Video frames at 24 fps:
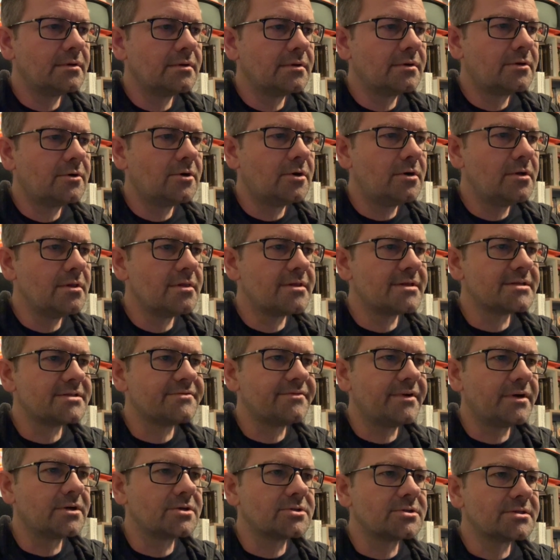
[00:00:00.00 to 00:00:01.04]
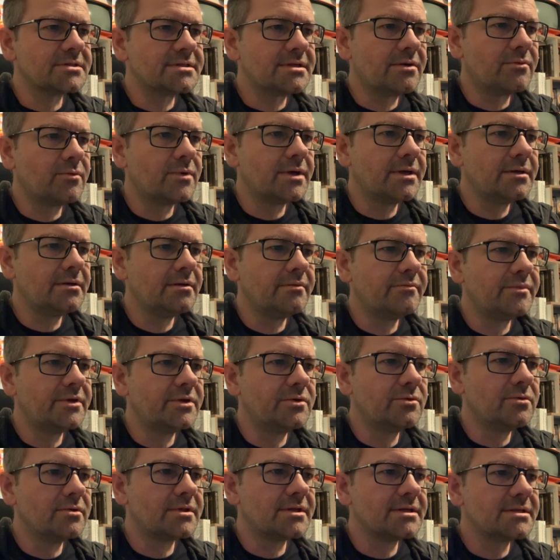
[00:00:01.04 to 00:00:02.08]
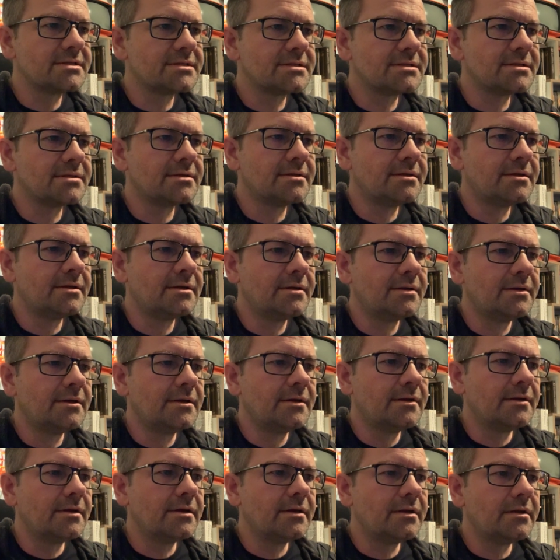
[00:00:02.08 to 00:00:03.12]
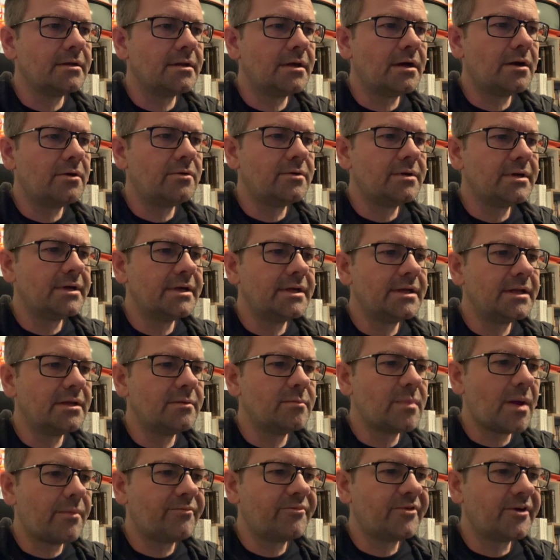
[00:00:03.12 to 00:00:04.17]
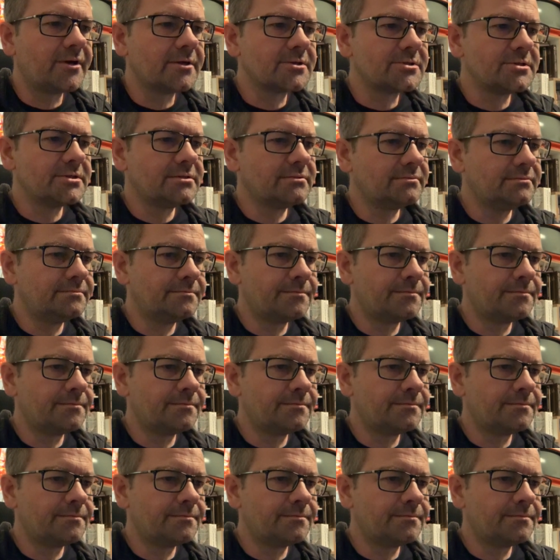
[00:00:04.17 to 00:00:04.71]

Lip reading: call this function somewhere, and we do this in our init map function